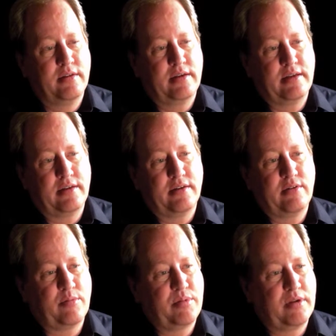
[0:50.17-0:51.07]
and
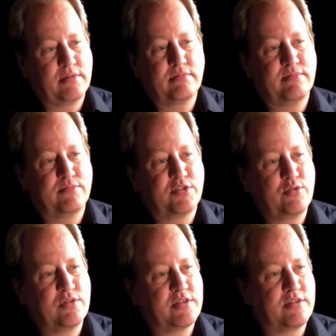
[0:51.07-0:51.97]
helping
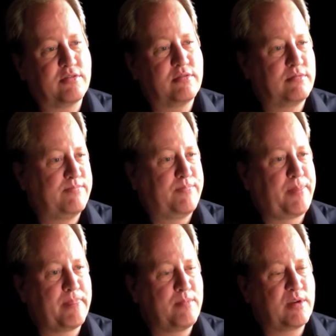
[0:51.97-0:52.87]
students to
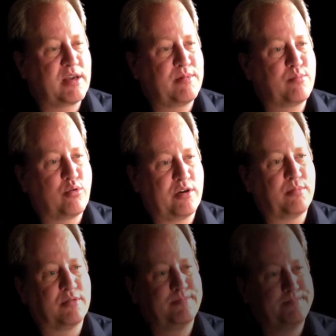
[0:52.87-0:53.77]
become employable.